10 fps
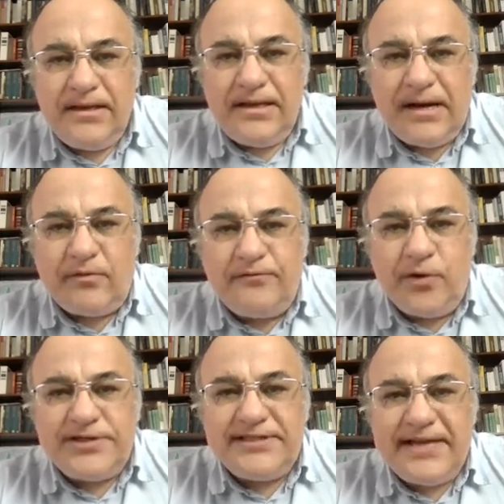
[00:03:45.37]
Our
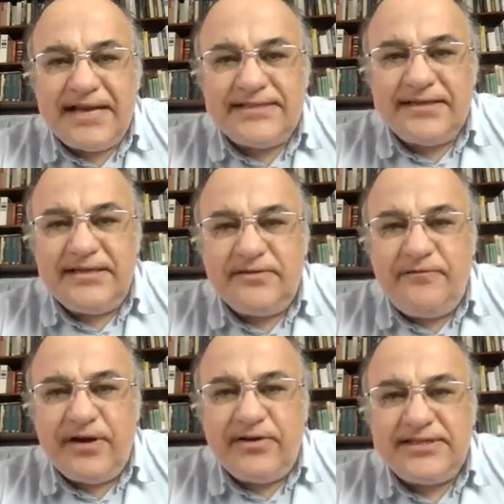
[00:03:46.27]
first text is a
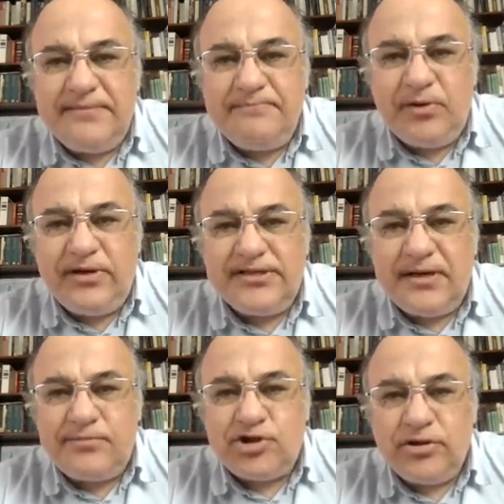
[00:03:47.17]
very simple
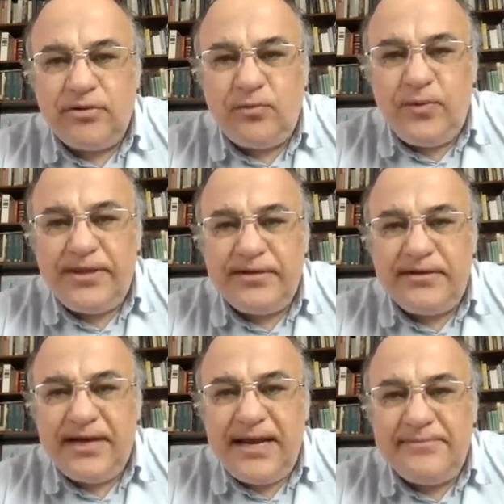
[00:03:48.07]
inscription with
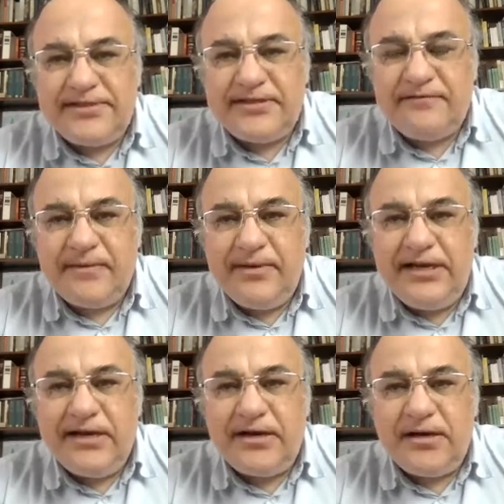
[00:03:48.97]
names
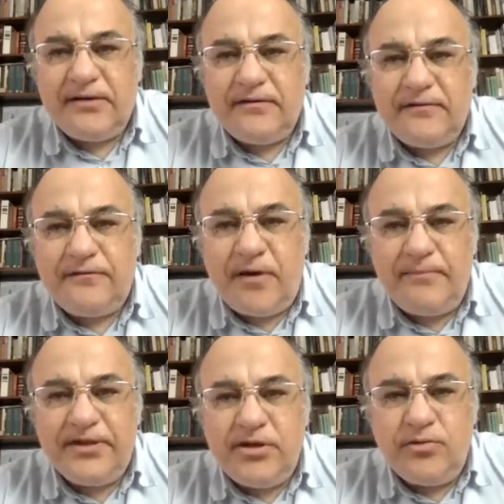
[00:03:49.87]
familiar
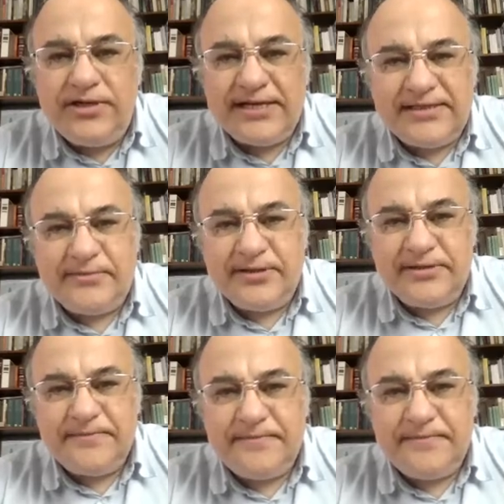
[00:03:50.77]
from the New Testament.